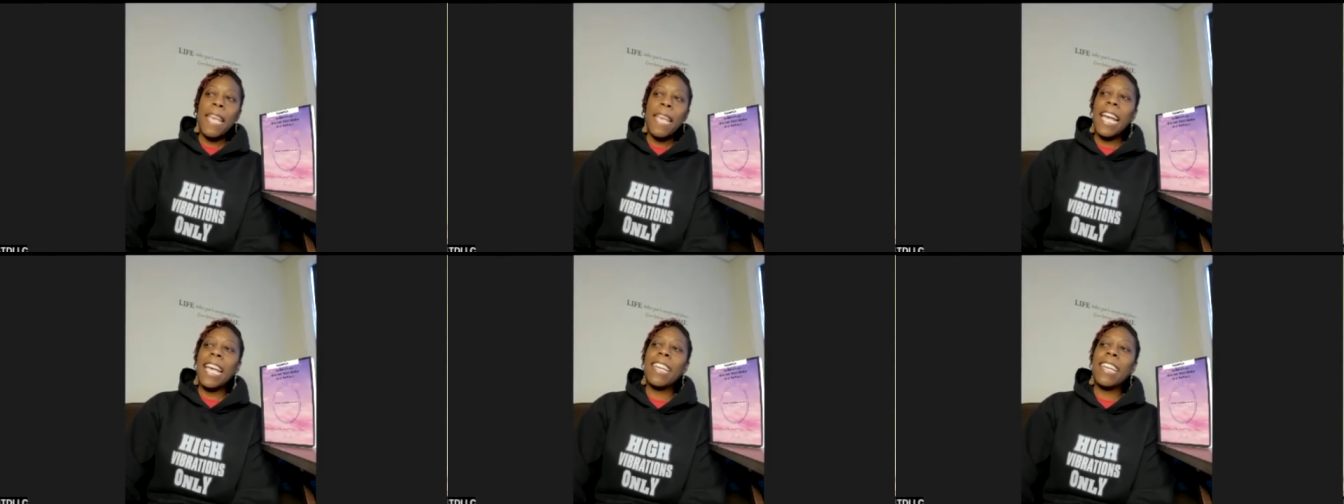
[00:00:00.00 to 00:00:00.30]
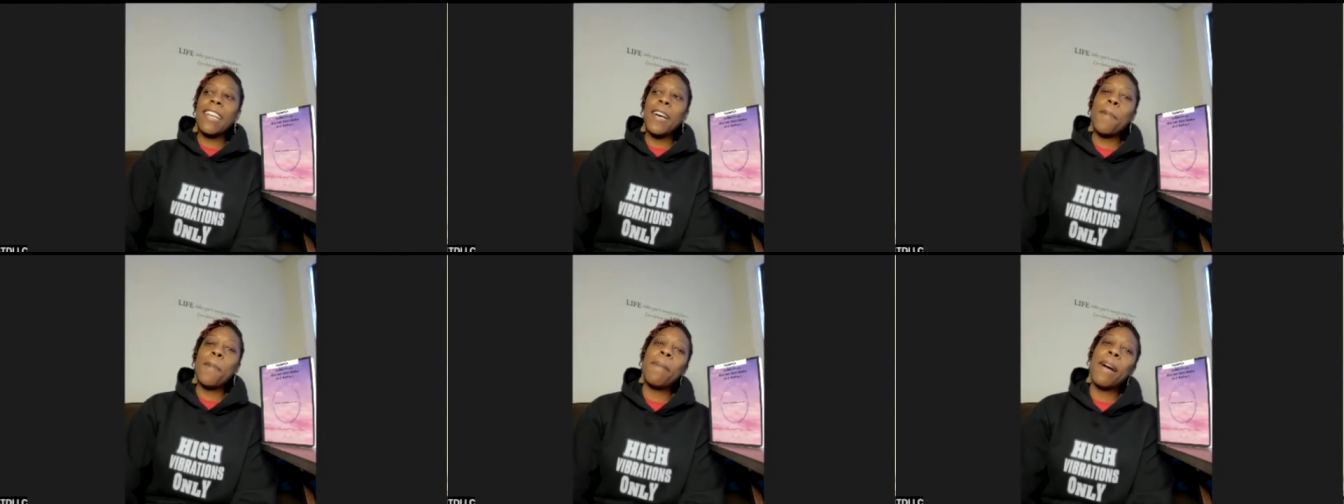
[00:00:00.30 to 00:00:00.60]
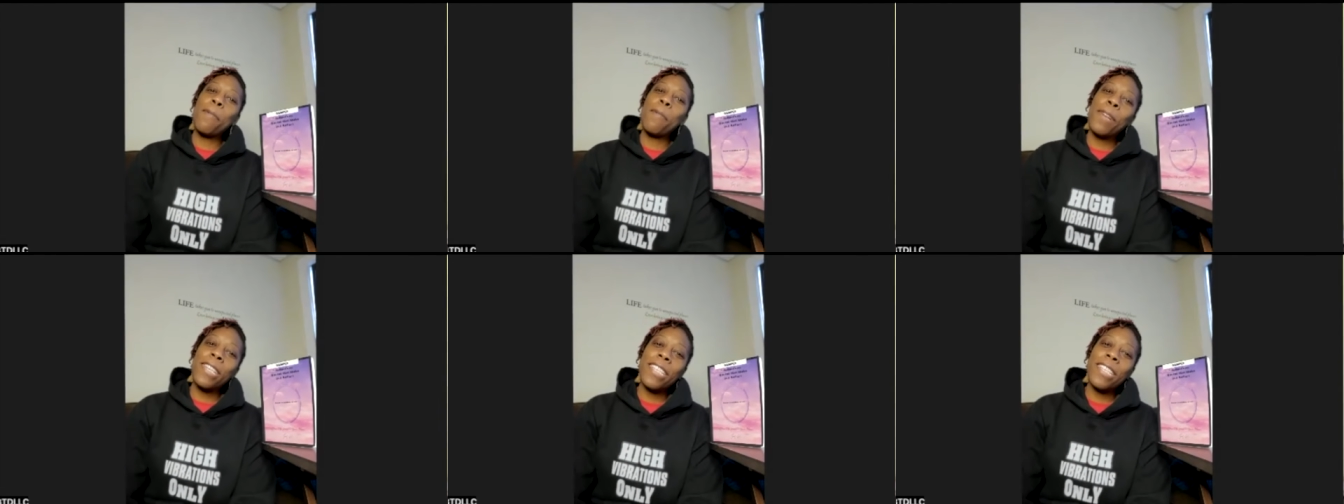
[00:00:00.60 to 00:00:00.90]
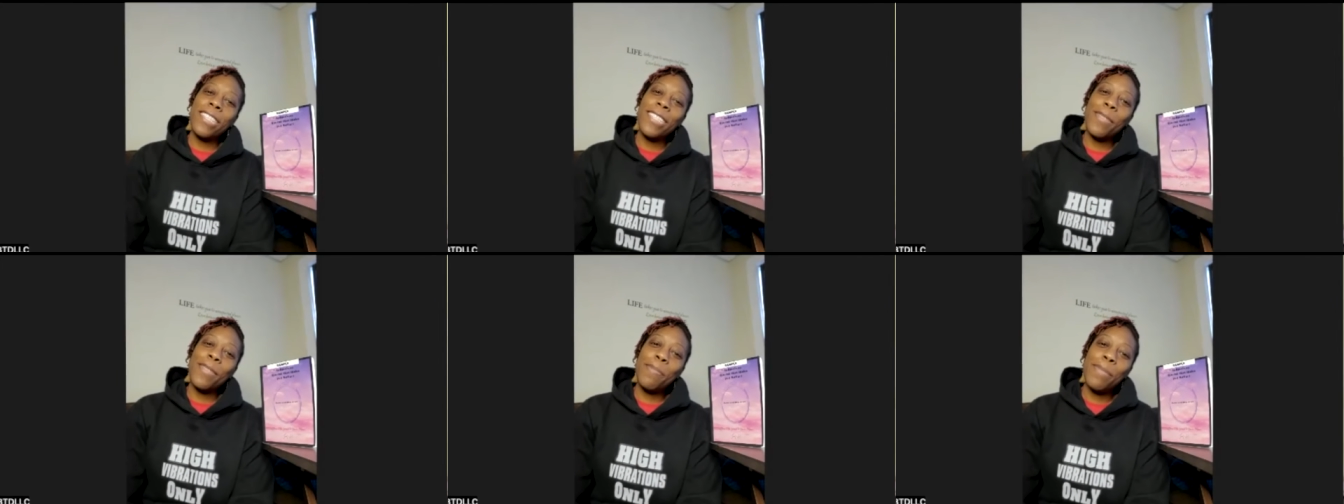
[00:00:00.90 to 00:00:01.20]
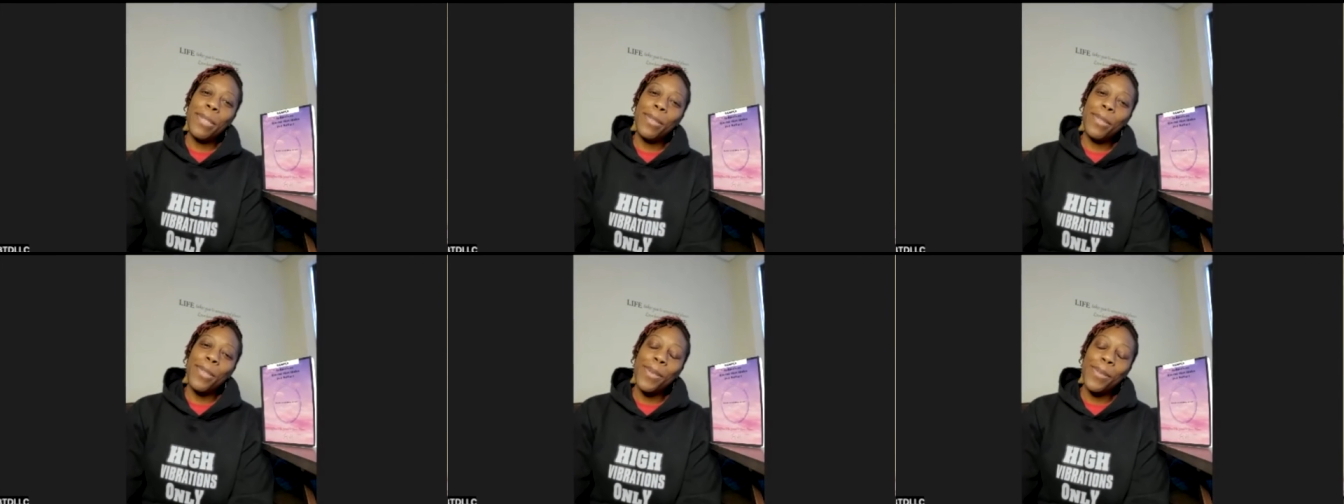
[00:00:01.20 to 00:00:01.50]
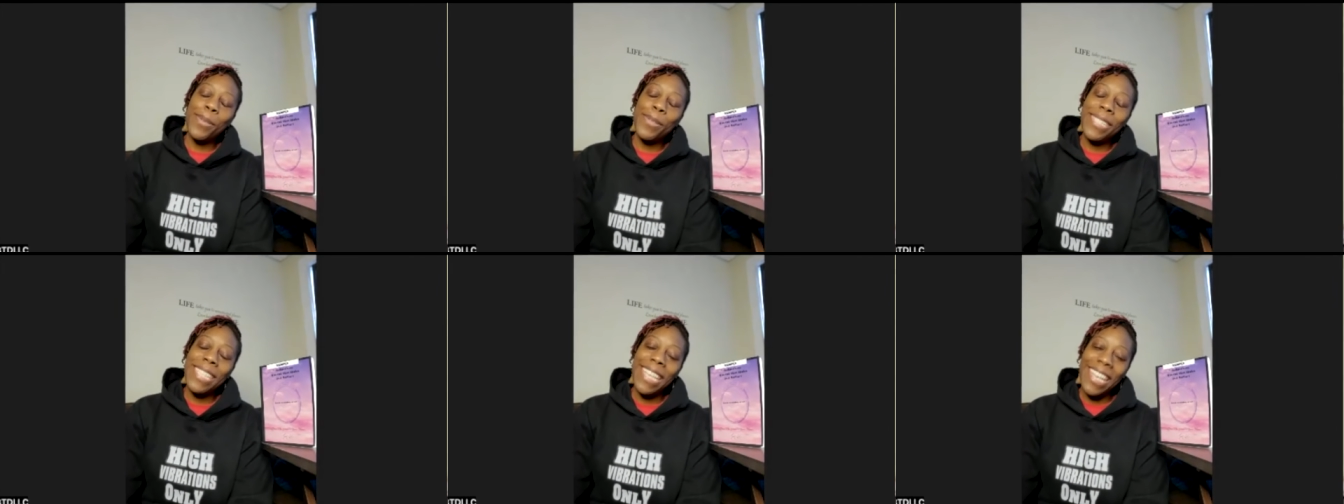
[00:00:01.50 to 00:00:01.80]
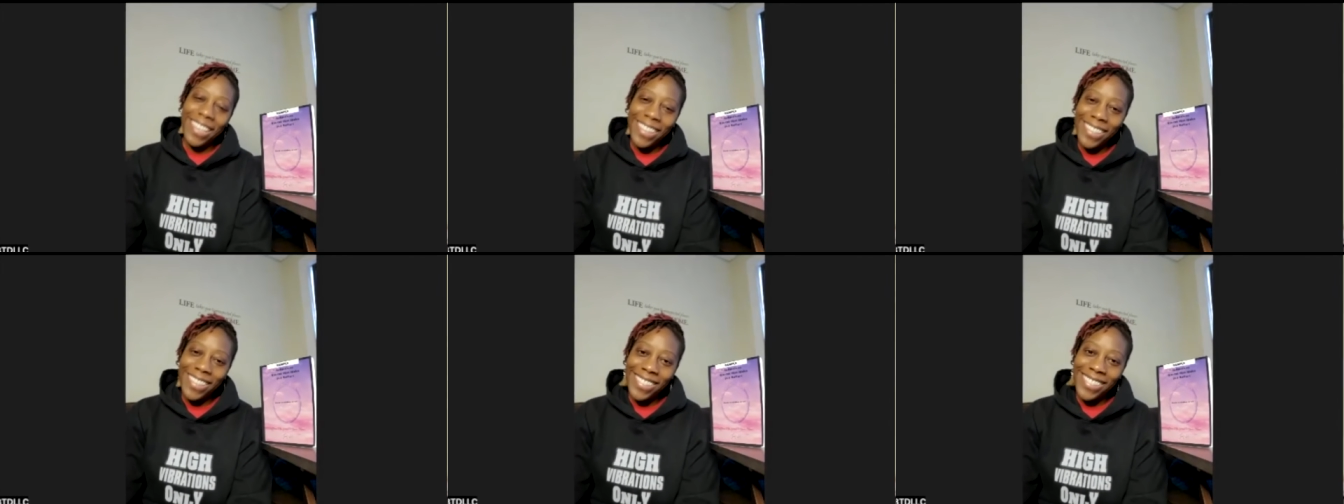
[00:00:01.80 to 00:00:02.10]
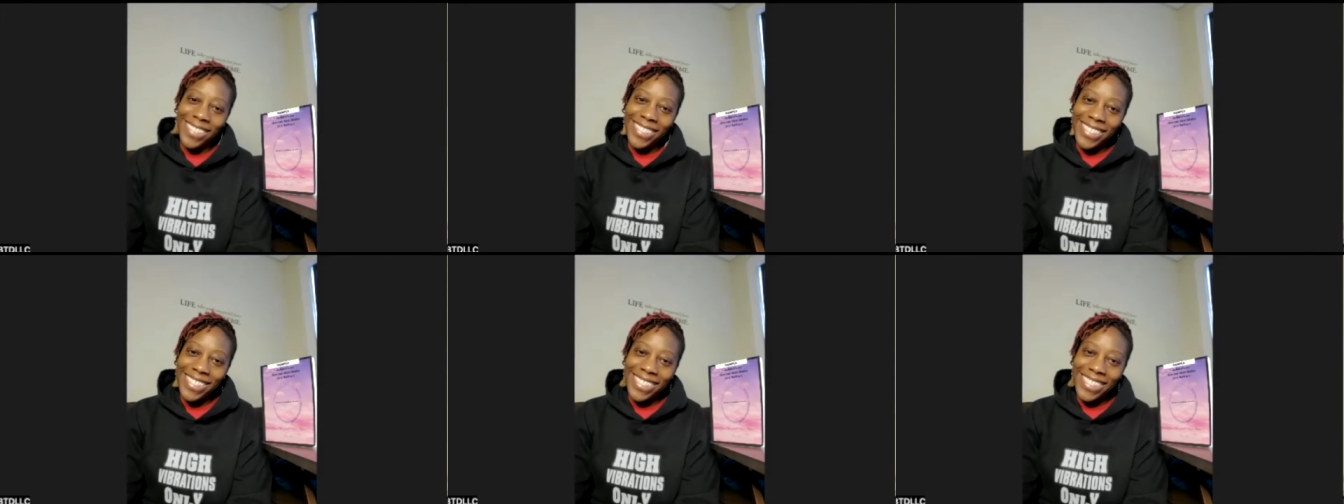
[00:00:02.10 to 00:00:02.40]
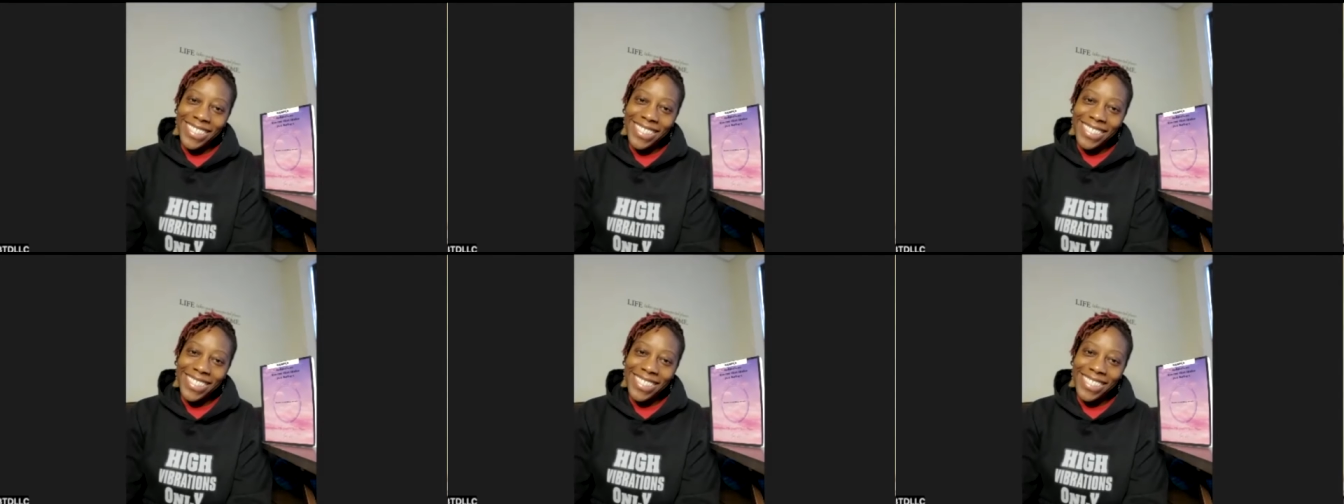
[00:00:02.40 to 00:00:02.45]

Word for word: And um, I wanted to build hotels.